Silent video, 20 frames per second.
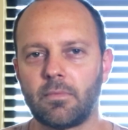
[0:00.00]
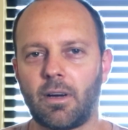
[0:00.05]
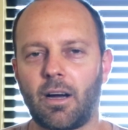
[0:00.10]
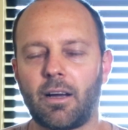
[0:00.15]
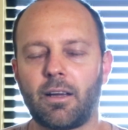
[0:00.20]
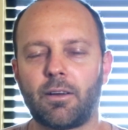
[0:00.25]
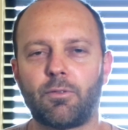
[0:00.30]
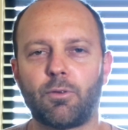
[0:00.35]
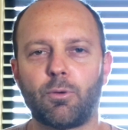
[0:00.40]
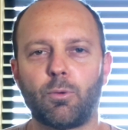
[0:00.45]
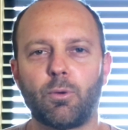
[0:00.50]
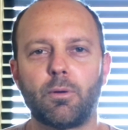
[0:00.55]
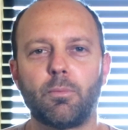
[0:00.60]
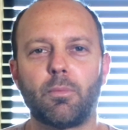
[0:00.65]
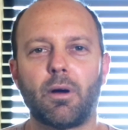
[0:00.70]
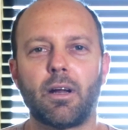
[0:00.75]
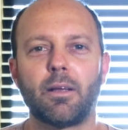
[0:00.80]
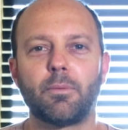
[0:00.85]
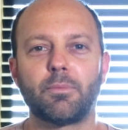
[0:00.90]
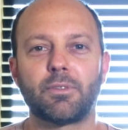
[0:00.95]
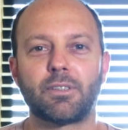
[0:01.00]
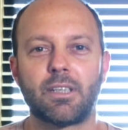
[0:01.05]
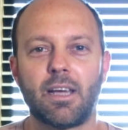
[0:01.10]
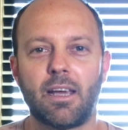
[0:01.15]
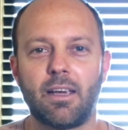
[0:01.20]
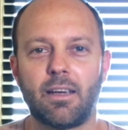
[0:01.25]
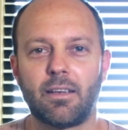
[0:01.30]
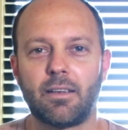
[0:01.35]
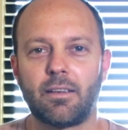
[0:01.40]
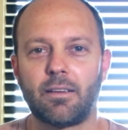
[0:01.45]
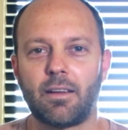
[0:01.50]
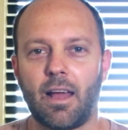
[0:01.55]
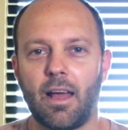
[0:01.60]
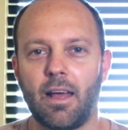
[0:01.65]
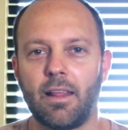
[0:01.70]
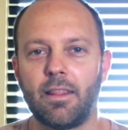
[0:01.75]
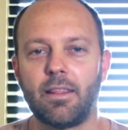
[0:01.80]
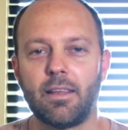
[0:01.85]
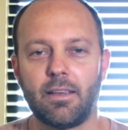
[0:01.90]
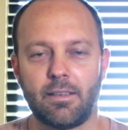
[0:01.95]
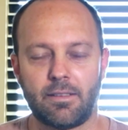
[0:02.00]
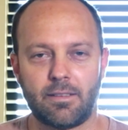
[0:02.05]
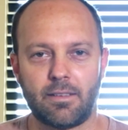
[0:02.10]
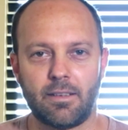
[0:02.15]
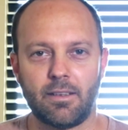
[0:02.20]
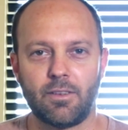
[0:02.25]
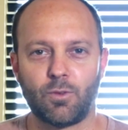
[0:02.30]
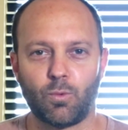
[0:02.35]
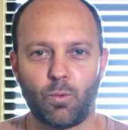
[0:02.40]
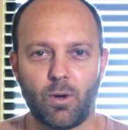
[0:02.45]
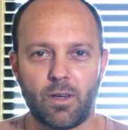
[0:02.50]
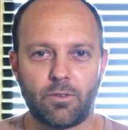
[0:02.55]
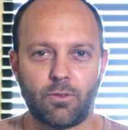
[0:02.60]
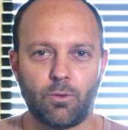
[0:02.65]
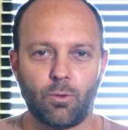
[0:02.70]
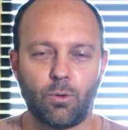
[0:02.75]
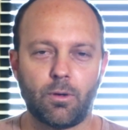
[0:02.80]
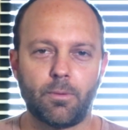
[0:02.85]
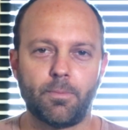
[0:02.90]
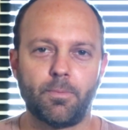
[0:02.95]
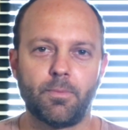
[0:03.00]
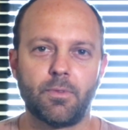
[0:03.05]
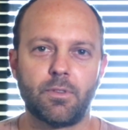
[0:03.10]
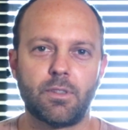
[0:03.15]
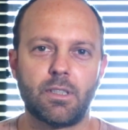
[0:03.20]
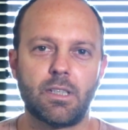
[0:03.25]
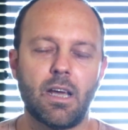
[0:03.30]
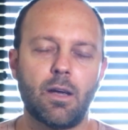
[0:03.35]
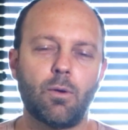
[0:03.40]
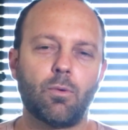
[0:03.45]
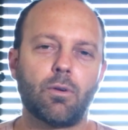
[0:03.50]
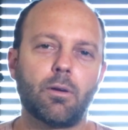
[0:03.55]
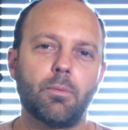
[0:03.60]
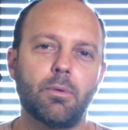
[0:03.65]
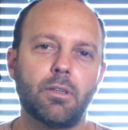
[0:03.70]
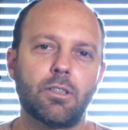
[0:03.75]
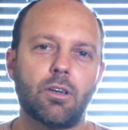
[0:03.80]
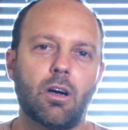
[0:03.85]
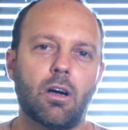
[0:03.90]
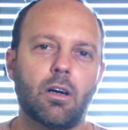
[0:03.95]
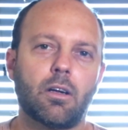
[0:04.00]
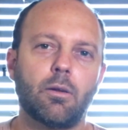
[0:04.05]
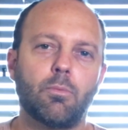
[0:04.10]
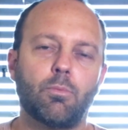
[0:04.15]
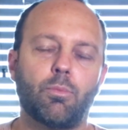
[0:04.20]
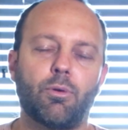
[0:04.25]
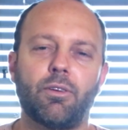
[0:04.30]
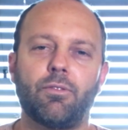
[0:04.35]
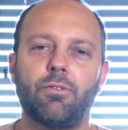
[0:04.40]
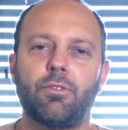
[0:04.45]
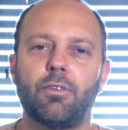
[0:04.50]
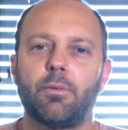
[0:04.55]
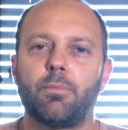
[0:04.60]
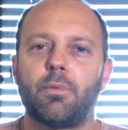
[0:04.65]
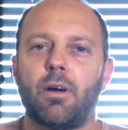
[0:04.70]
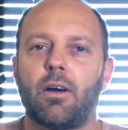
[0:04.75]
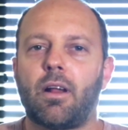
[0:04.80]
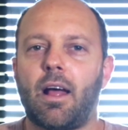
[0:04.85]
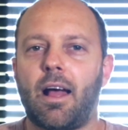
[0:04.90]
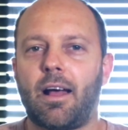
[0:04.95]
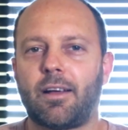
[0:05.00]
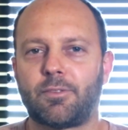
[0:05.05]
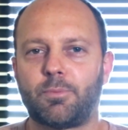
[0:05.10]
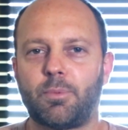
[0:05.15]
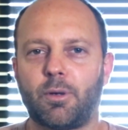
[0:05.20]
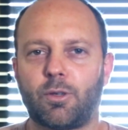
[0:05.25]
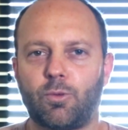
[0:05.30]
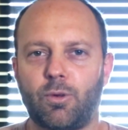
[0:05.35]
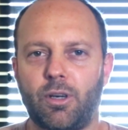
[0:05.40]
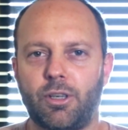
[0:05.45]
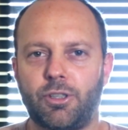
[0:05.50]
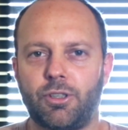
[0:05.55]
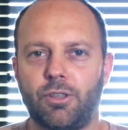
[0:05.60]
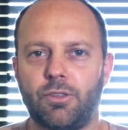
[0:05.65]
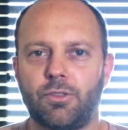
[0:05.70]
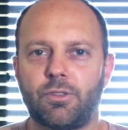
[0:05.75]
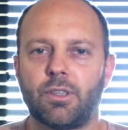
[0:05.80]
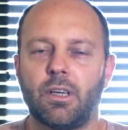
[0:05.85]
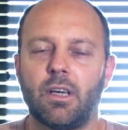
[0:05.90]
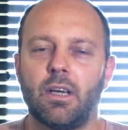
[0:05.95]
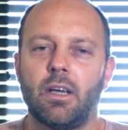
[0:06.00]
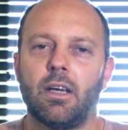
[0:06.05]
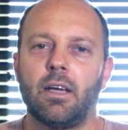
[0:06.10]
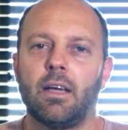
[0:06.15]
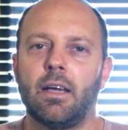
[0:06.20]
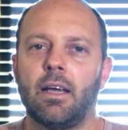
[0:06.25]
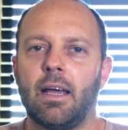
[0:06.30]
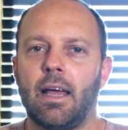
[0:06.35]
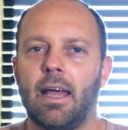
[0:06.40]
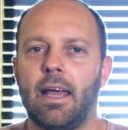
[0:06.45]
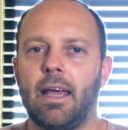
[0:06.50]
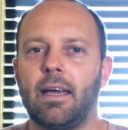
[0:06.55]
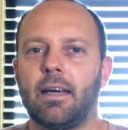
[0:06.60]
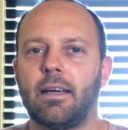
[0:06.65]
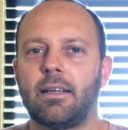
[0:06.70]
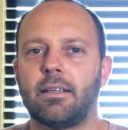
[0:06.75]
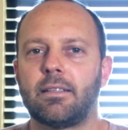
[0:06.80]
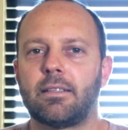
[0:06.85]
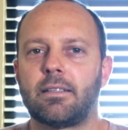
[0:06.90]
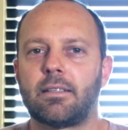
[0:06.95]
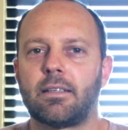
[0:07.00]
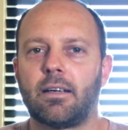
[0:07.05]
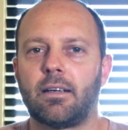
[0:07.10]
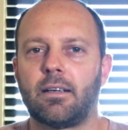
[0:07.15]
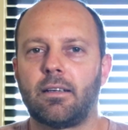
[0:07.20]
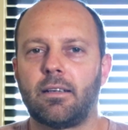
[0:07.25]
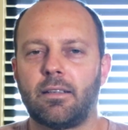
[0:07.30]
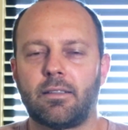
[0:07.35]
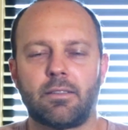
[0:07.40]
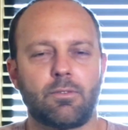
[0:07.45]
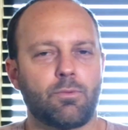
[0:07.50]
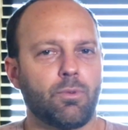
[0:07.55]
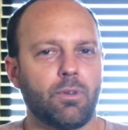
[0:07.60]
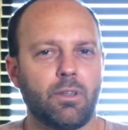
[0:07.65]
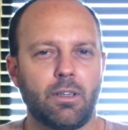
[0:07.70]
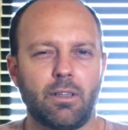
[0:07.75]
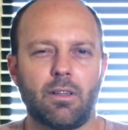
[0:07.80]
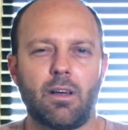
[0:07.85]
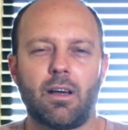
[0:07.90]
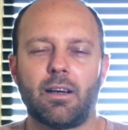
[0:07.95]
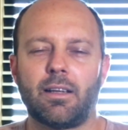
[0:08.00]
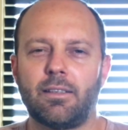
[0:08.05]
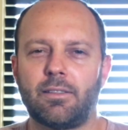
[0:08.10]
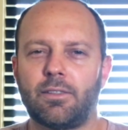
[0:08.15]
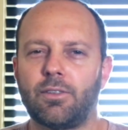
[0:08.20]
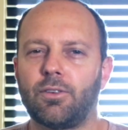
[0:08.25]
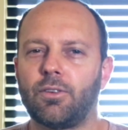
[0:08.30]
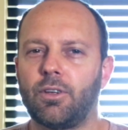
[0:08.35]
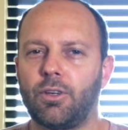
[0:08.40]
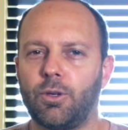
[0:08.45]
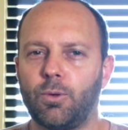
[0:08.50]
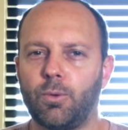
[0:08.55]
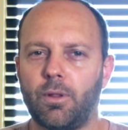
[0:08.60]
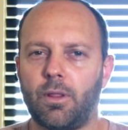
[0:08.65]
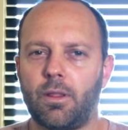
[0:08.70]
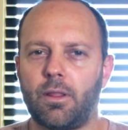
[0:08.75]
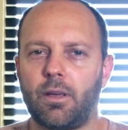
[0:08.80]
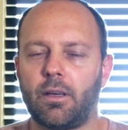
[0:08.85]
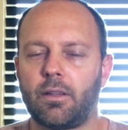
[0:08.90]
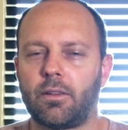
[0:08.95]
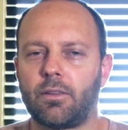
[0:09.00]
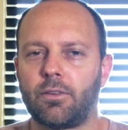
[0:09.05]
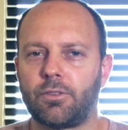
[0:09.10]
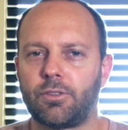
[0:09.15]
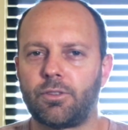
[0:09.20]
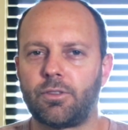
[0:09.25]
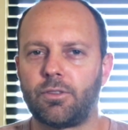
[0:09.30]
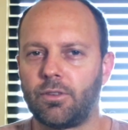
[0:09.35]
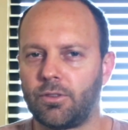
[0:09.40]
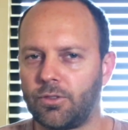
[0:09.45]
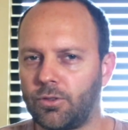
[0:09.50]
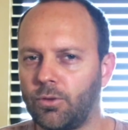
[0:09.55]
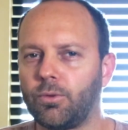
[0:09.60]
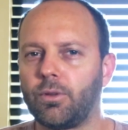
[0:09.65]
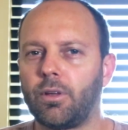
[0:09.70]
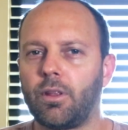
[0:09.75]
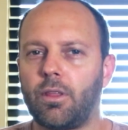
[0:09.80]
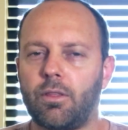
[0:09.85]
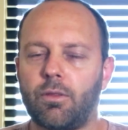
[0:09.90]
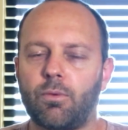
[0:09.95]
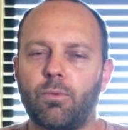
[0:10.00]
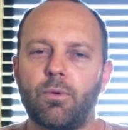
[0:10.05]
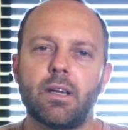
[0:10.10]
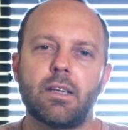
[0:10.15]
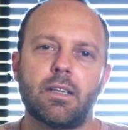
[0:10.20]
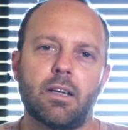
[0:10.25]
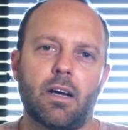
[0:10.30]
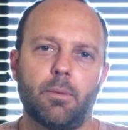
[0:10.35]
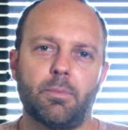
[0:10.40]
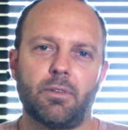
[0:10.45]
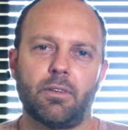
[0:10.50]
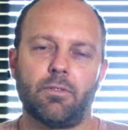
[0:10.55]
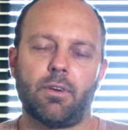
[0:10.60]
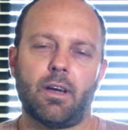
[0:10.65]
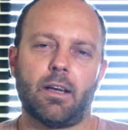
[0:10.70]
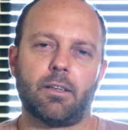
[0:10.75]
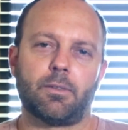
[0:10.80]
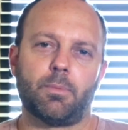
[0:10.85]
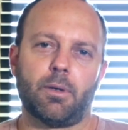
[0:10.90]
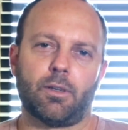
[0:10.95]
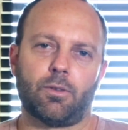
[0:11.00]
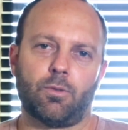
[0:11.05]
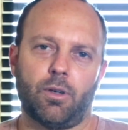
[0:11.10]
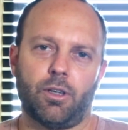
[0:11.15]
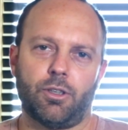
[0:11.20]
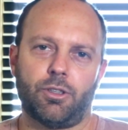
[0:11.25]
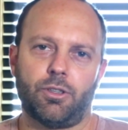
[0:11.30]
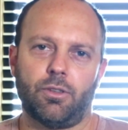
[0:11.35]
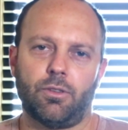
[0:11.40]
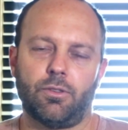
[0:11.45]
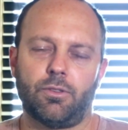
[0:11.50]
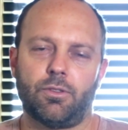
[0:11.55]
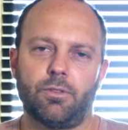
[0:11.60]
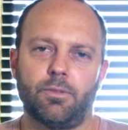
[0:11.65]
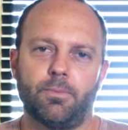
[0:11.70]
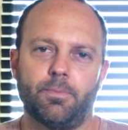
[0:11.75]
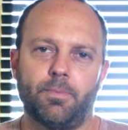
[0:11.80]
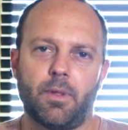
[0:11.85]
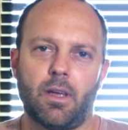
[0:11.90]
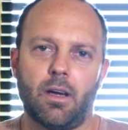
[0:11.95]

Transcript: Hi everyone, my name is Tegan and this is Westlore. Today we're going to be talking briefly about aspect ratios, and it's really a lot easier than you would think. There's only three types of aspect ratios.